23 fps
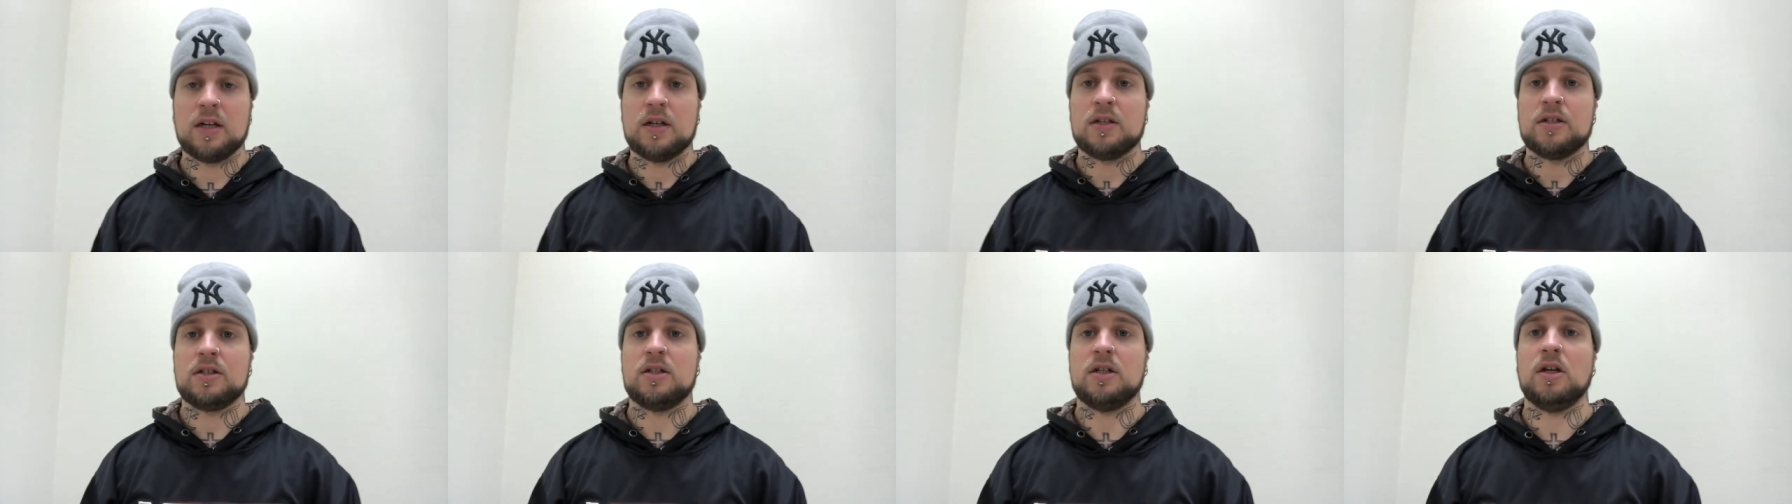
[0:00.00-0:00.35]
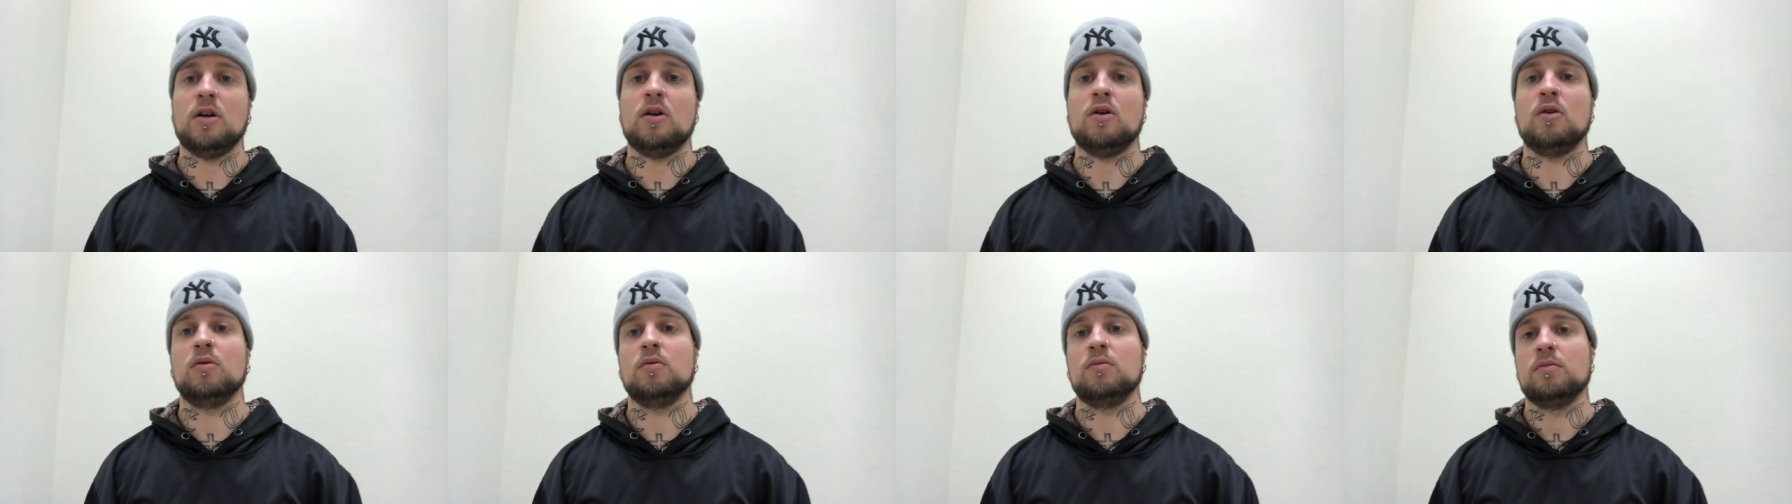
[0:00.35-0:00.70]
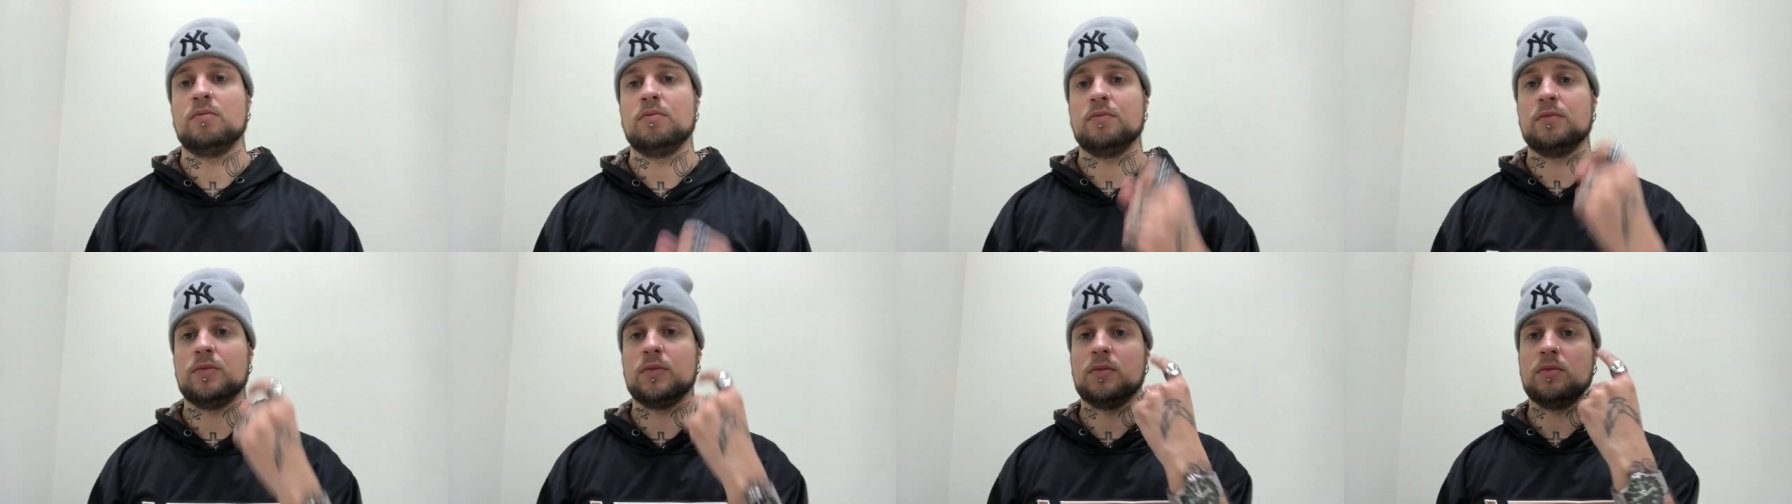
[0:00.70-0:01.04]
So
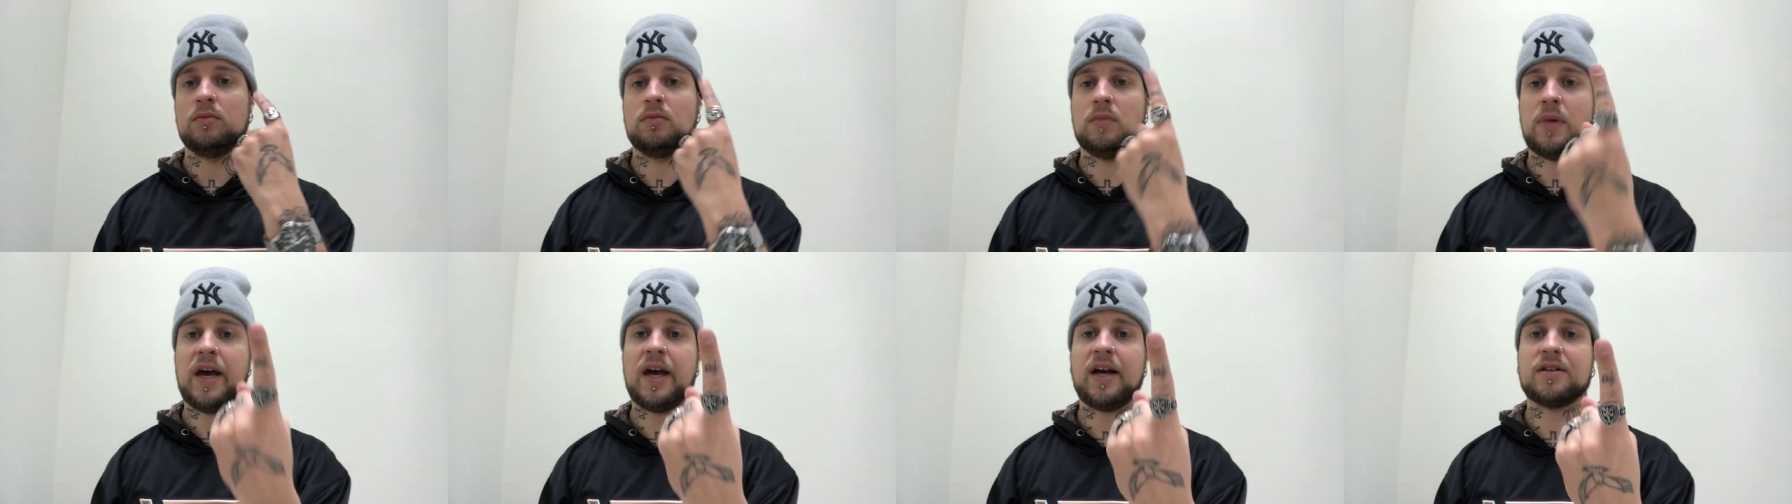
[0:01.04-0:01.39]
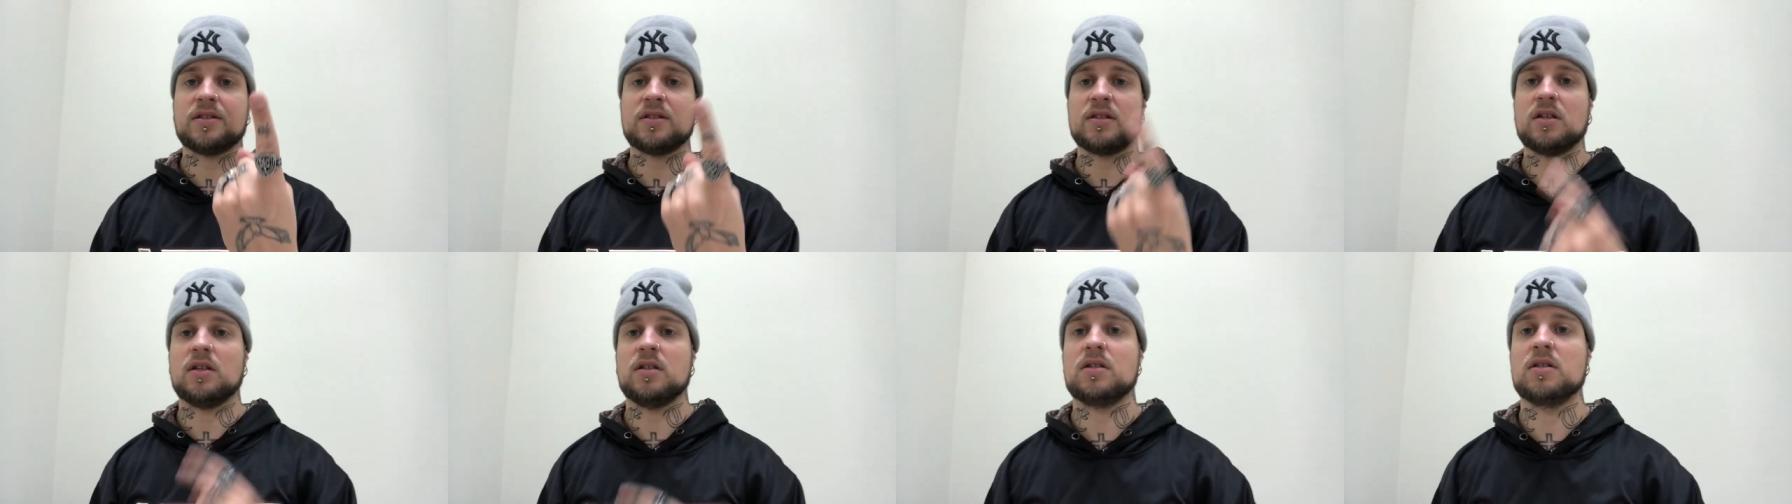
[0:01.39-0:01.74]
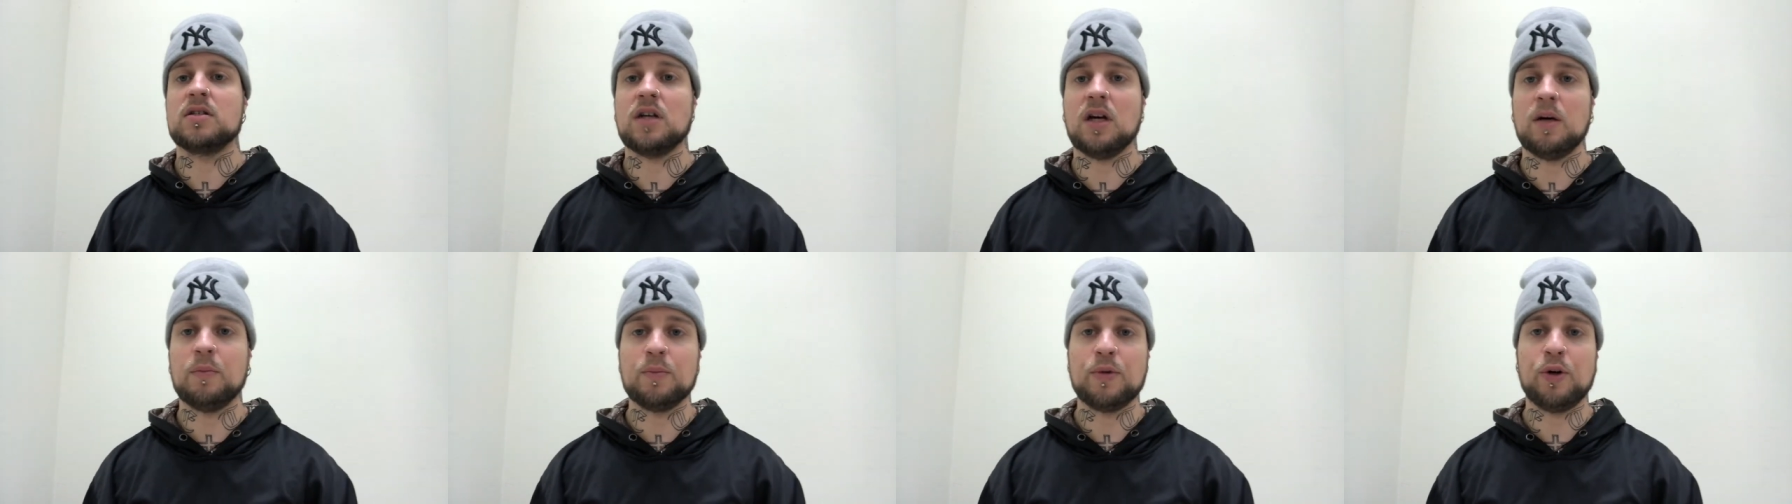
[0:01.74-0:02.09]
exercise
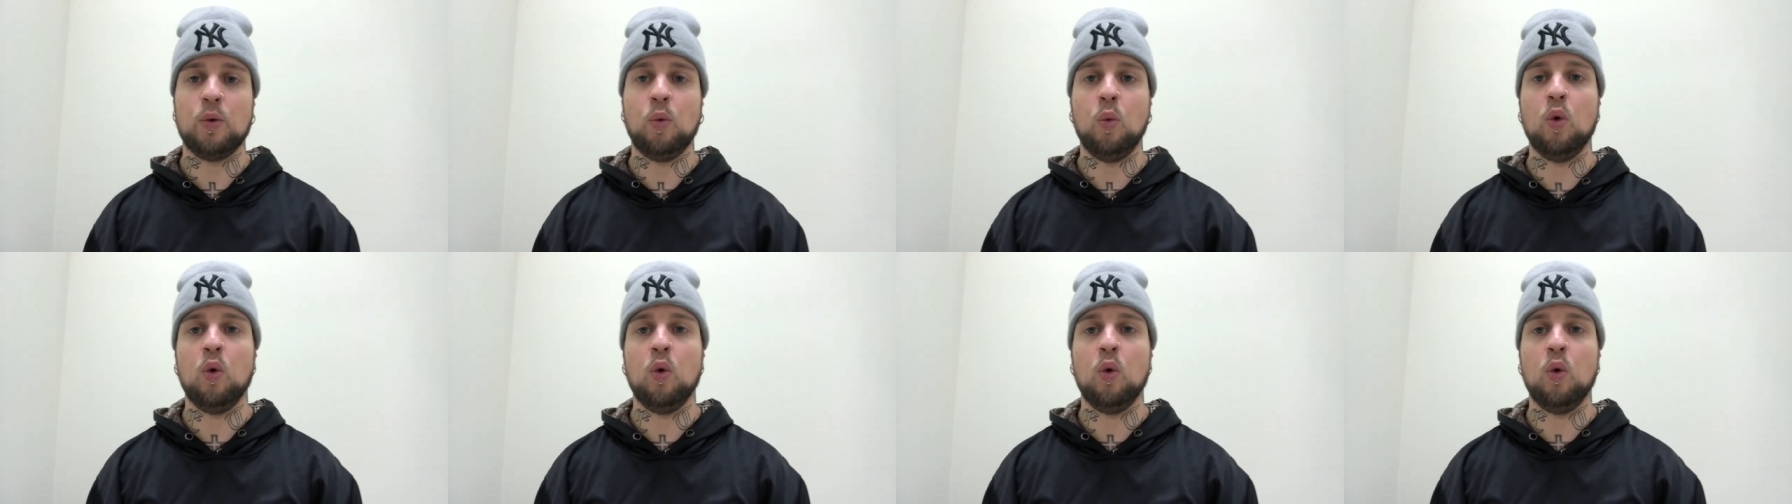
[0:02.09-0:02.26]
number